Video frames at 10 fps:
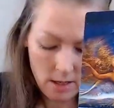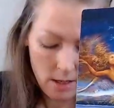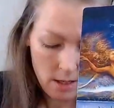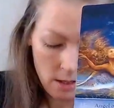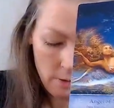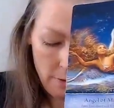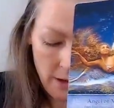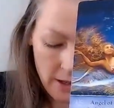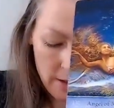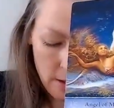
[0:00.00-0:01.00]
And the
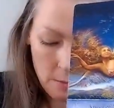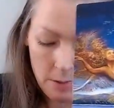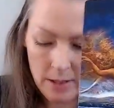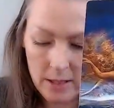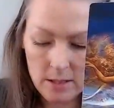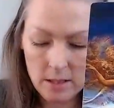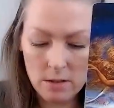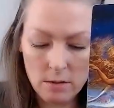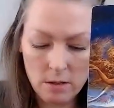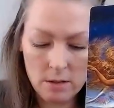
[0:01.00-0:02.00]
fire that bleeds
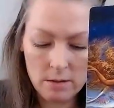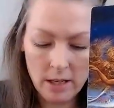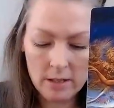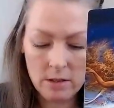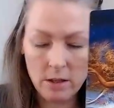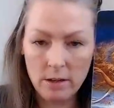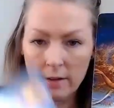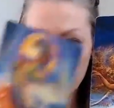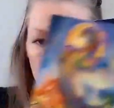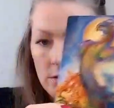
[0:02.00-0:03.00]
into this next card
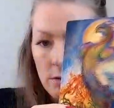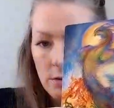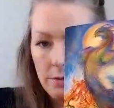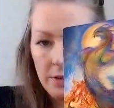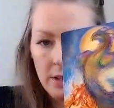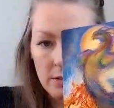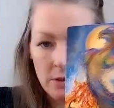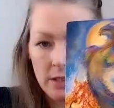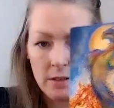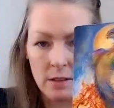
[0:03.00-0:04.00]
of this sort of Phoenix
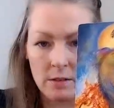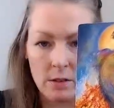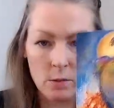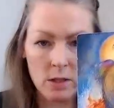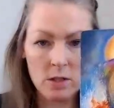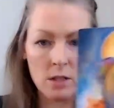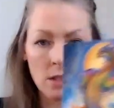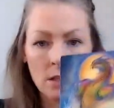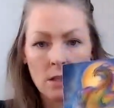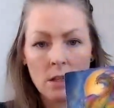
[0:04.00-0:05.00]
Rising
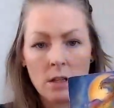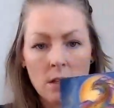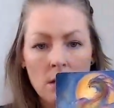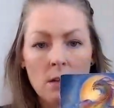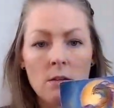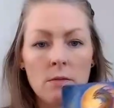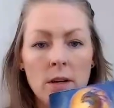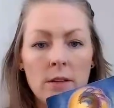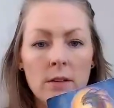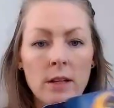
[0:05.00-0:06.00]
situation.
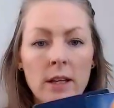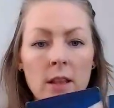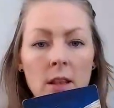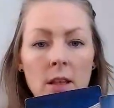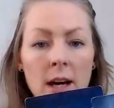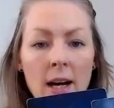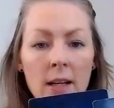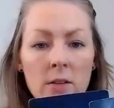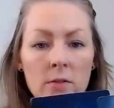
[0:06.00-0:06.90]
Rather like that.